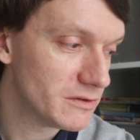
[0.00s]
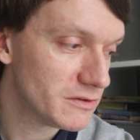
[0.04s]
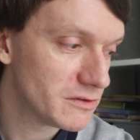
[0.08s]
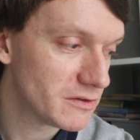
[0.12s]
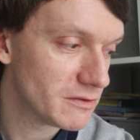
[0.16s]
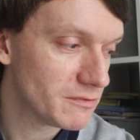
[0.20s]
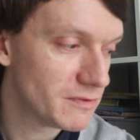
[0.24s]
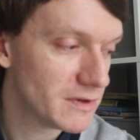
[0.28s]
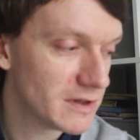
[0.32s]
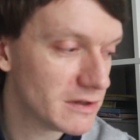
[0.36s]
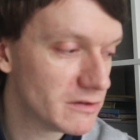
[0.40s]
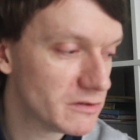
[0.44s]

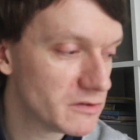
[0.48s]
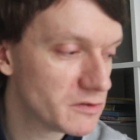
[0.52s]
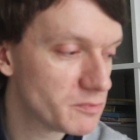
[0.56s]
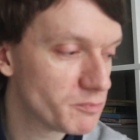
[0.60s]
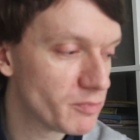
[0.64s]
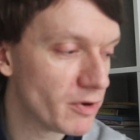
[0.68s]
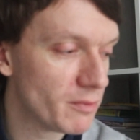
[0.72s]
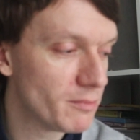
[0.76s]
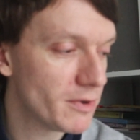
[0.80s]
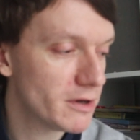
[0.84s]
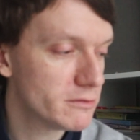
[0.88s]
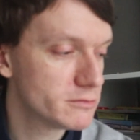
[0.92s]
of his
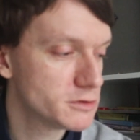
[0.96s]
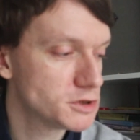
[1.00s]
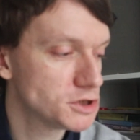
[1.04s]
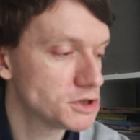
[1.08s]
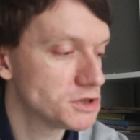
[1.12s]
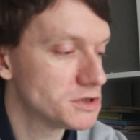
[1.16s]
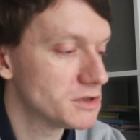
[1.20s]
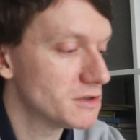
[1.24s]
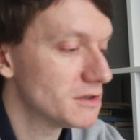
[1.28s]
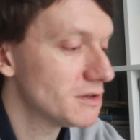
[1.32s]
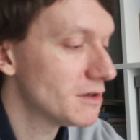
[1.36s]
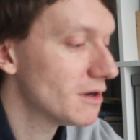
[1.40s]

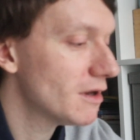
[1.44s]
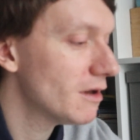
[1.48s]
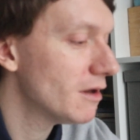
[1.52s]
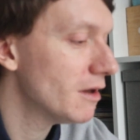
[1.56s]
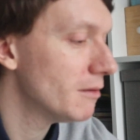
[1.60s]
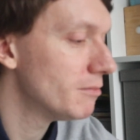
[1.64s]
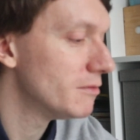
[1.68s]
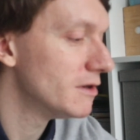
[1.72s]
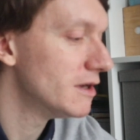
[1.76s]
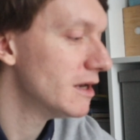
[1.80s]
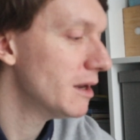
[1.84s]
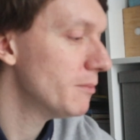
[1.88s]
promotion
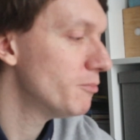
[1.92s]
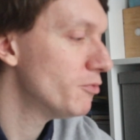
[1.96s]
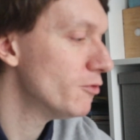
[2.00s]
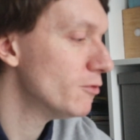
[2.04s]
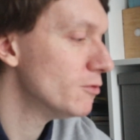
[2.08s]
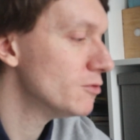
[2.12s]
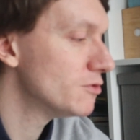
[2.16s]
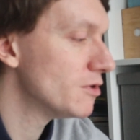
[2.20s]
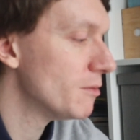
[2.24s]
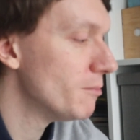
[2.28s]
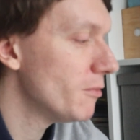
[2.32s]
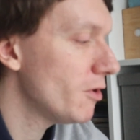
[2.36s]
of
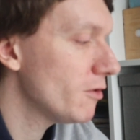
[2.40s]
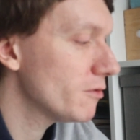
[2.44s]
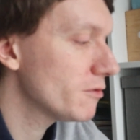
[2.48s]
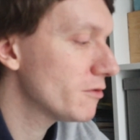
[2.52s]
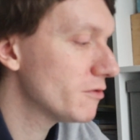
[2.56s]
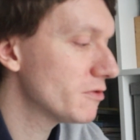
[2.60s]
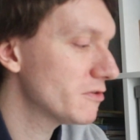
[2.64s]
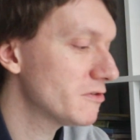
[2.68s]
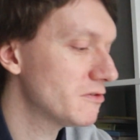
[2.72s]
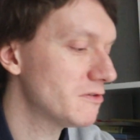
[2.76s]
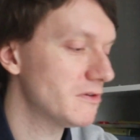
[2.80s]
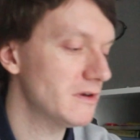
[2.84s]
liberal
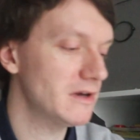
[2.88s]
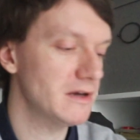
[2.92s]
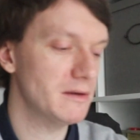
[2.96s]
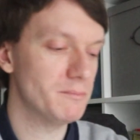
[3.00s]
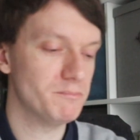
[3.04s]
democracy